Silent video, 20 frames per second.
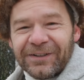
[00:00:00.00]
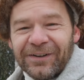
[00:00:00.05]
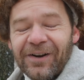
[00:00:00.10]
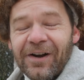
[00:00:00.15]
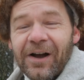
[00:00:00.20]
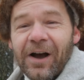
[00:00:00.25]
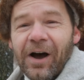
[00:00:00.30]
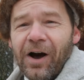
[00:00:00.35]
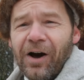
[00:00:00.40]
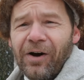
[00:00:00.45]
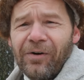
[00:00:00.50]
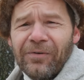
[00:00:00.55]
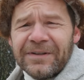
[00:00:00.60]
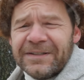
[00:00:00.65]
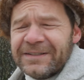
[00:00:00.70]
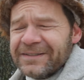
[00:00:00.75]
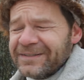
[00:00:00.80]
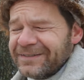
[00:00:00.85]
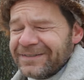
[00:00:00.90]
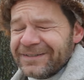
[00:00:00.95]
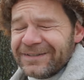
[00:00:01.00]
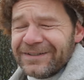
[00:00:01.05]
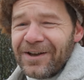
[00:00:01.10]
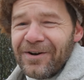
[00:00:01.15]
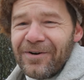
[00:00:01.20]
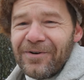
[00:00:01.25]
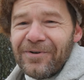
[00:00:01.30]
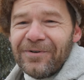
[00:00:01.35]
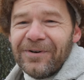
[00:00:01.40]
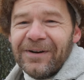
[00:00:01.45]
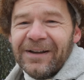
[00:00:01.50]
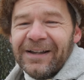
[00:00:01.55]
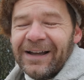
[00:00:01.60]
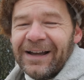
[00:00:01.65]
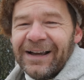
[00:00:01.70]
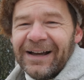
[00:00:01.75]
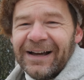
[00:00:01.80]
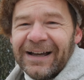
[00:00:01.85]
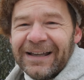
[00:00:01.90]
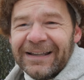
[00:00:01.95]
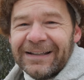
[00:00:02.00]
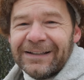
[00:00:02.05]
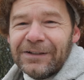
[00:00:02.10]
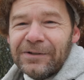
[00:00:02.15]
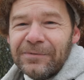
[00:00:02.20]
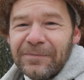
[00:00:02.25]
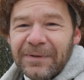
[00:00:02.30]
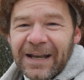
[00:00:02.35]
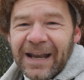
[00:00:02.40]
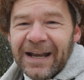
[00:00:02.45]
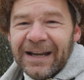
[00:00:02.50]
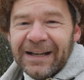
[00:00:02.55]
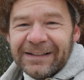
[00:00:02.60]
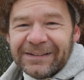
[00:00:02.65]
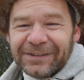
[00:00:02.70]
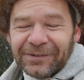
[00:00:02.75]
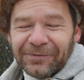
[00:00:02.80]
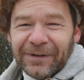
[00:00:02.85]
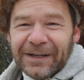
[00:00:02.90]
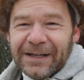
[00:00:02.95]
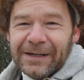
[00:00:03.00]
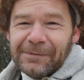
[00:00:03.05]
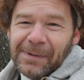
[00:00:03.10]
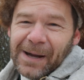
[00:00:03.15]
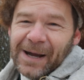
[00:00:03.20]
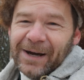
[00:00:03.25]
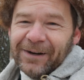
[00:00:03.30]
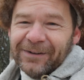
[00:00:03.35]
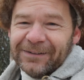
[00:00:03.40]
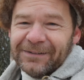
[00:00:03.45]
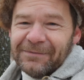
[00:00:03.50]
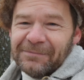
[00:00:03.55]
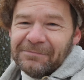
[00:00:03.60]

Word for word: are always so uh, illuminating to read about.